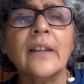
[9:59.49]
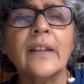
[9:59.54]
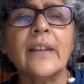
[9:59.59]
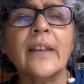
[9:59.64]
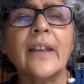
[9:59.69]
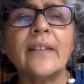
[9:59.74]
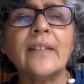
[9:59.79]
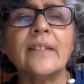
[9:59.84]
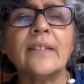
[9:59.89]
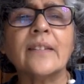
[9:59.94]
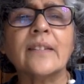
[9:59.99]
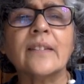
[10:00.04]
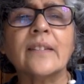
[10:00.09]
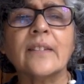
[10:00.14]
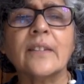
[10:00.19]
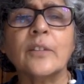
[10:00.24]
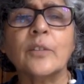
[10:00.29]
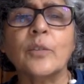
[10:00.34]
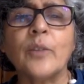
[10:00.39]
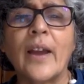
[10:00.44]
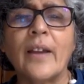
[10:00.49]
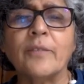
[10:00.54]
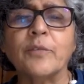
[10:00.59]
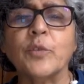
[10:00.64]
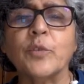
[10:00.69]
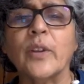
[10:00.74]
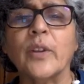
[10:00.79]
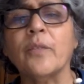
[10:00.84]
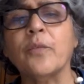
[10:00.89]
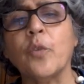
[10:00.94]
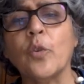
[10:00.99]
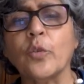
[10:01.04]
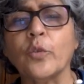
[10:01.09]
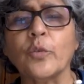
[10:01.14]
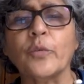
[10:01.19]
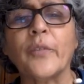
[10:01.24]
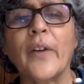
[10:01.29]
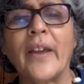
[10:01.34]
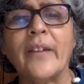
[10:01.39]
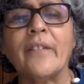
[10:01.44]
Yes, you have to give 4
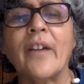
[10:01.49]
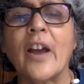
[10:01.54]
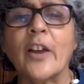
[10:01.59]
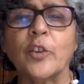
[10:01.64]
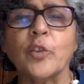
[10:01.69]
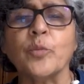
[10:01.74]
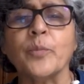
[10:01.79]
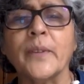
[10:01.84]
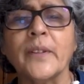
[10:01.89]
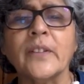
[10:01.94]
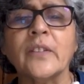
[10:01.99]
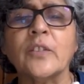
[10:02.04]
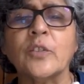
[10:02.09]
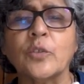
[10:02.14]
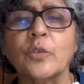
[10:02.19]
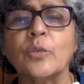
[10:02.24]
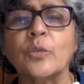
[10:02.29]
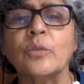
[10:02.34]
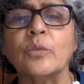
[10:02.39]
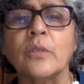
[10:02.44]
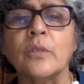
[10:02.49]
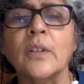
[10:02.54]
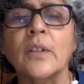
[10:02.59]
to 5 arguments to